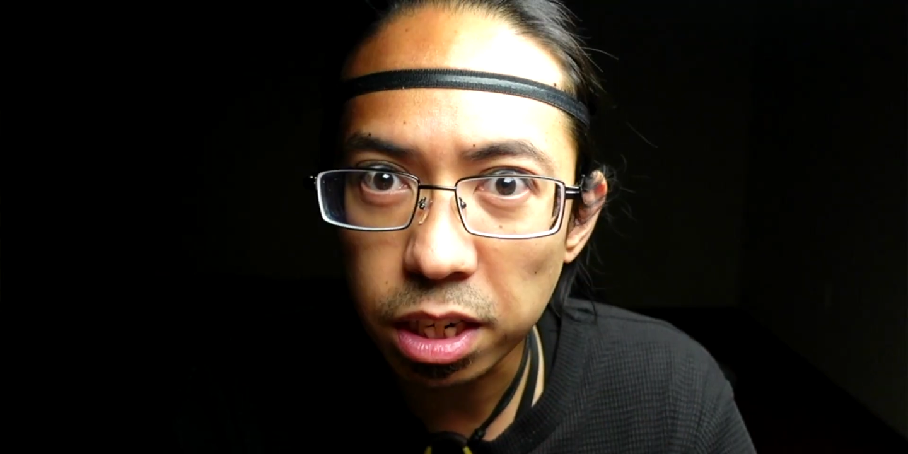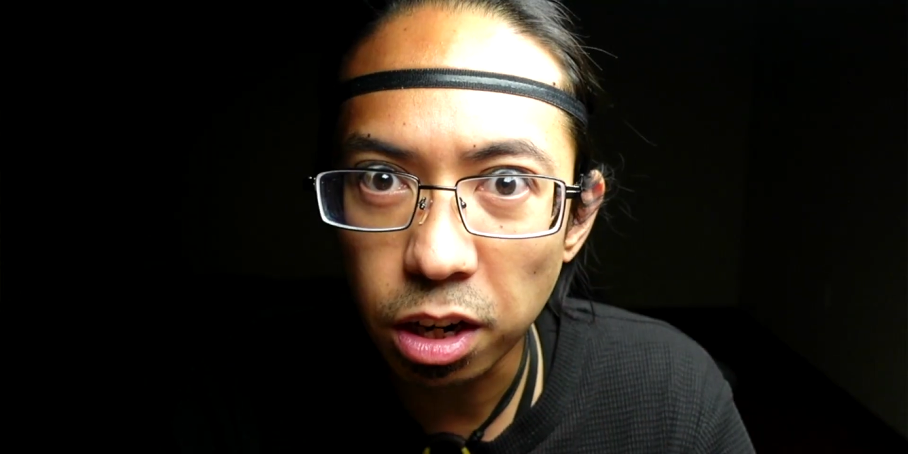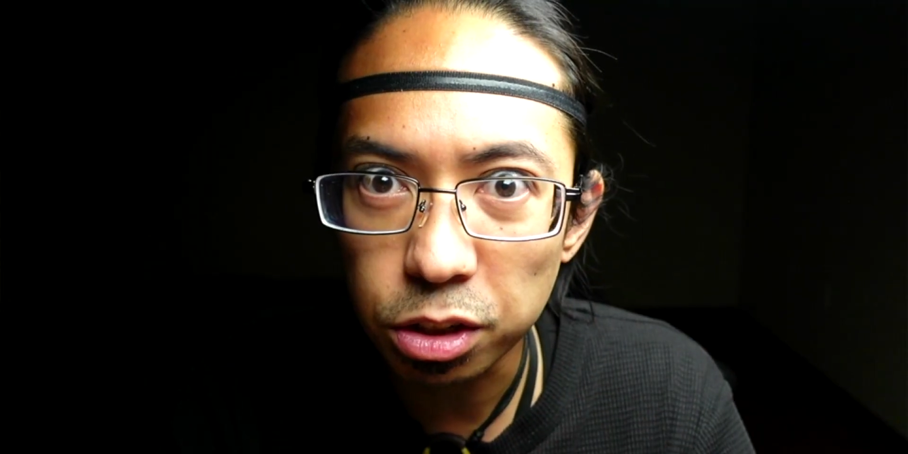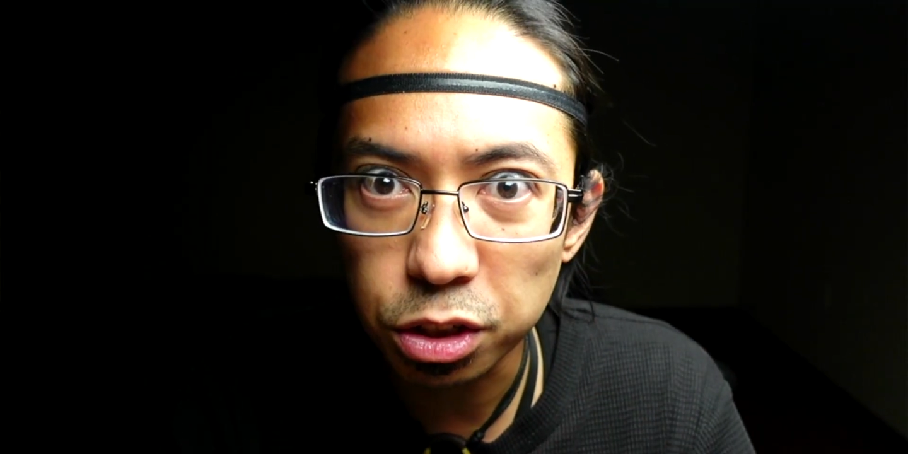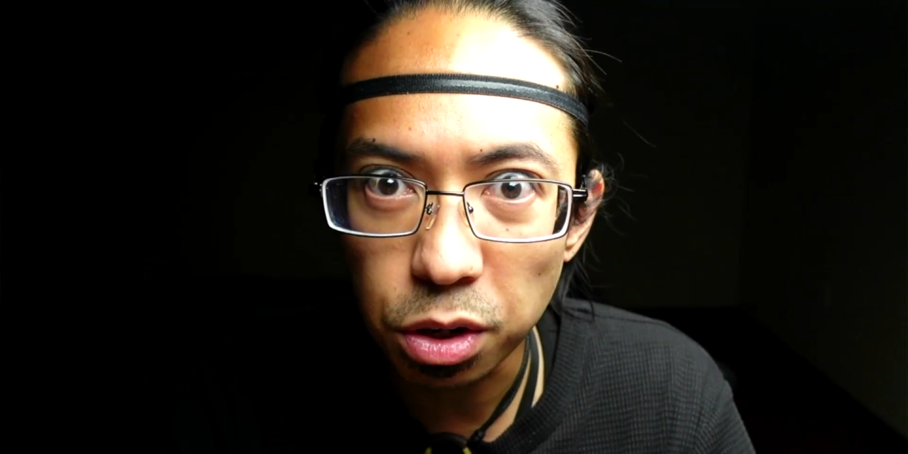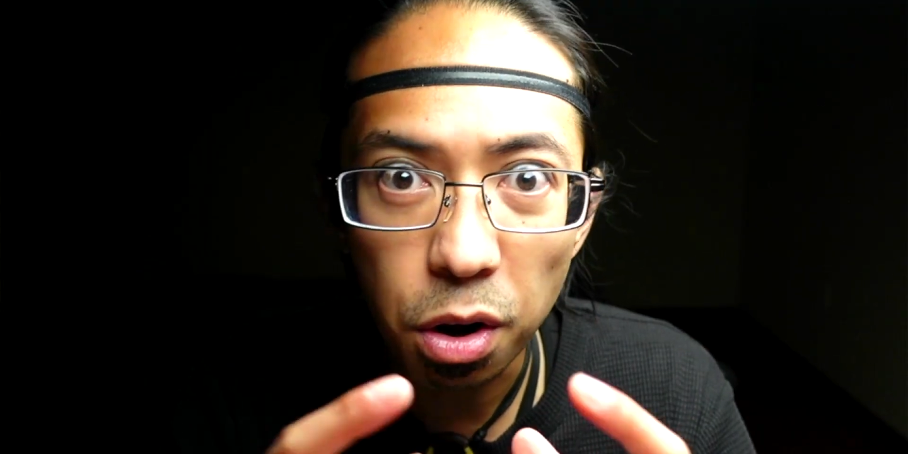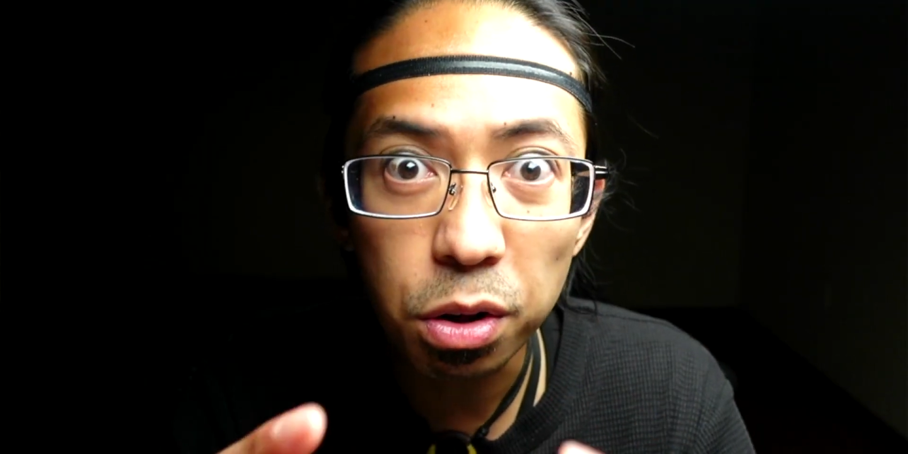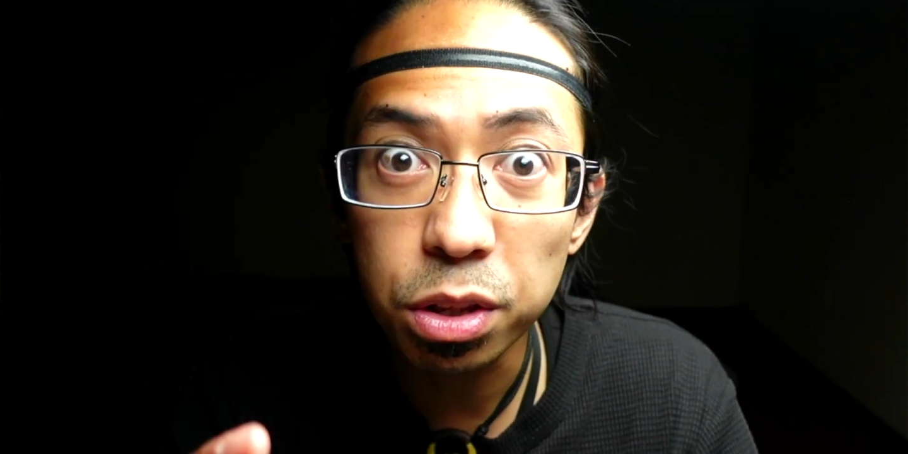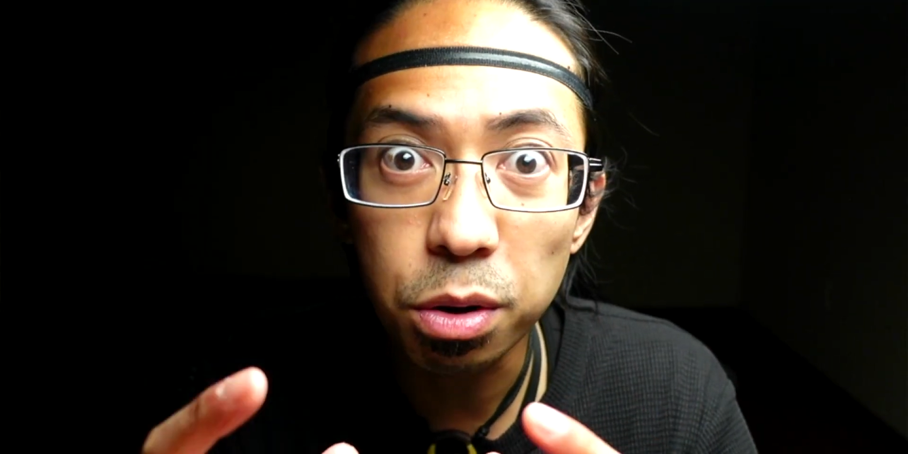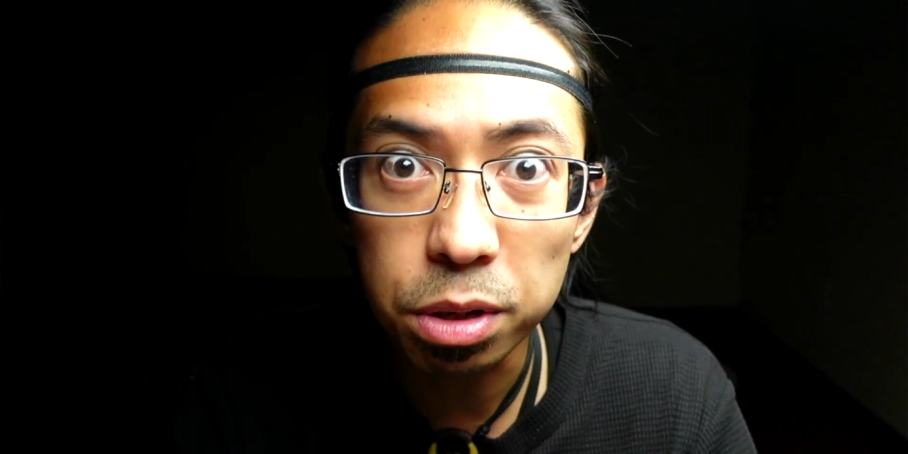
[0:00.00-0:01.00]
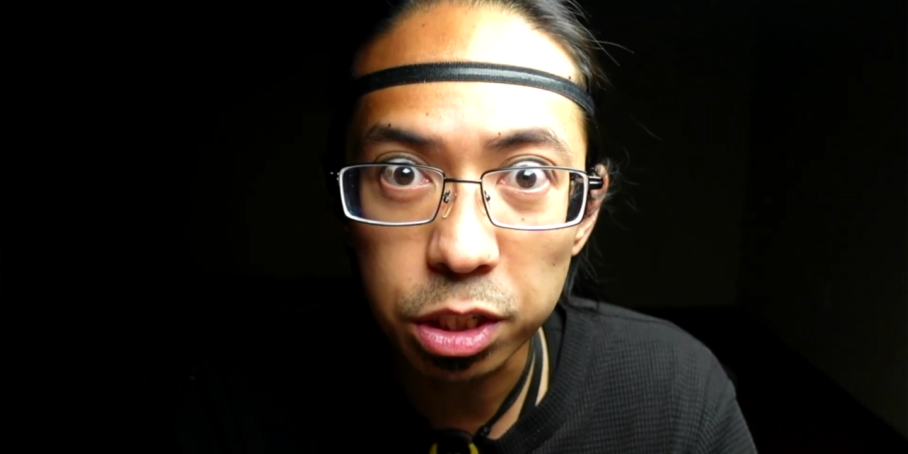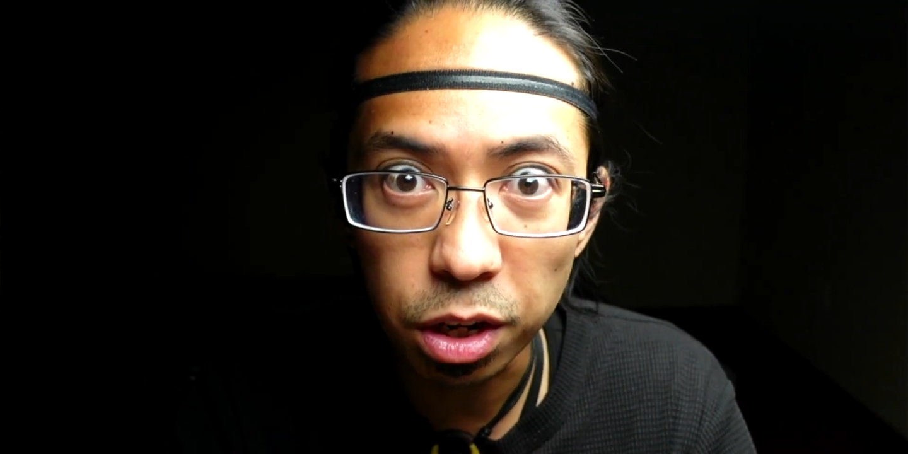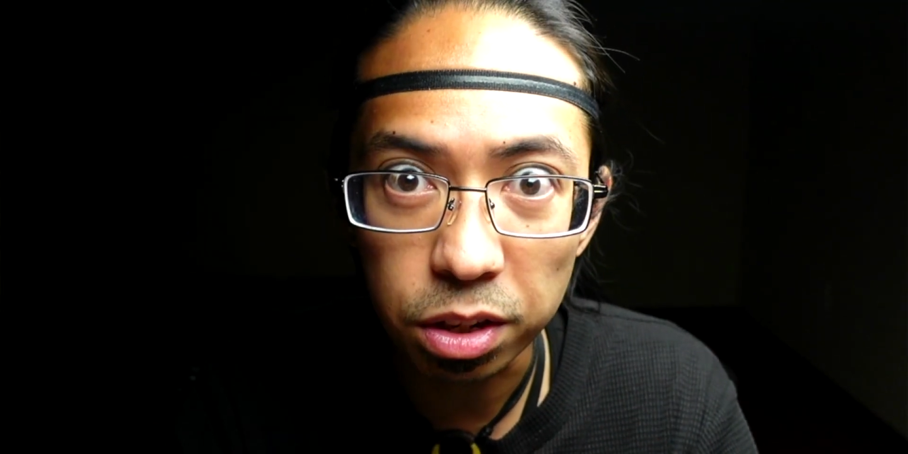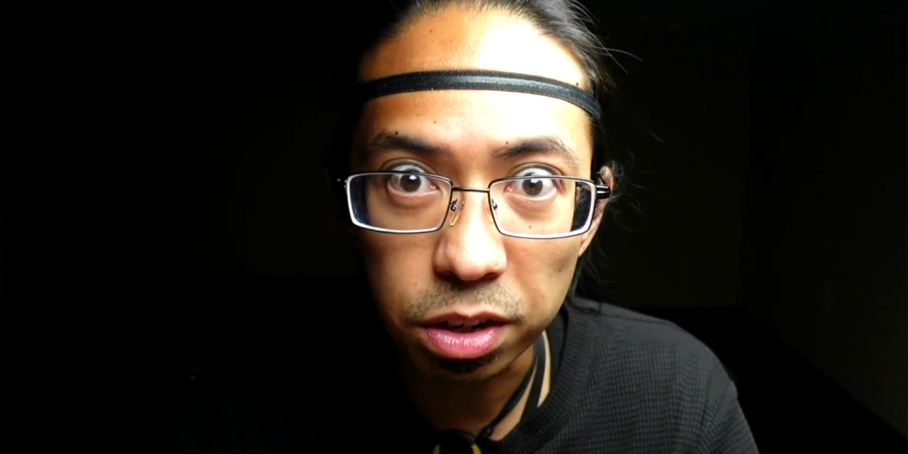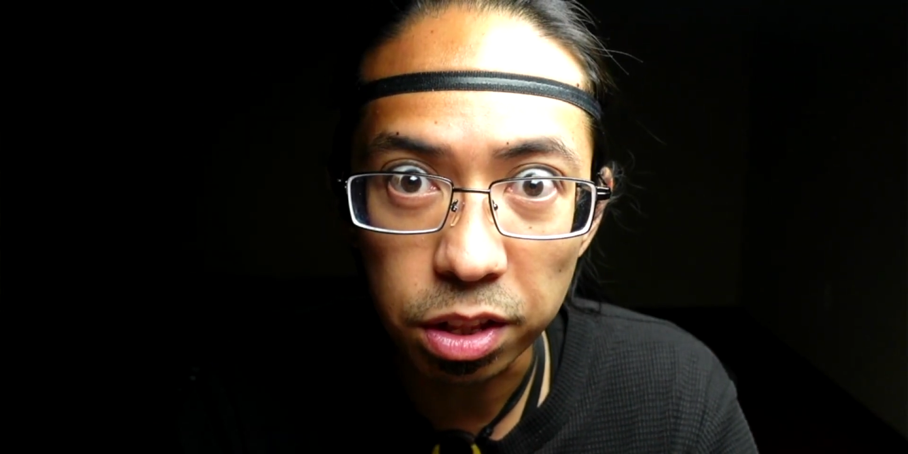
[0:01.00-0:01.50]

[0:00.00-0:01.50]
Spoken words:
culture all know each other.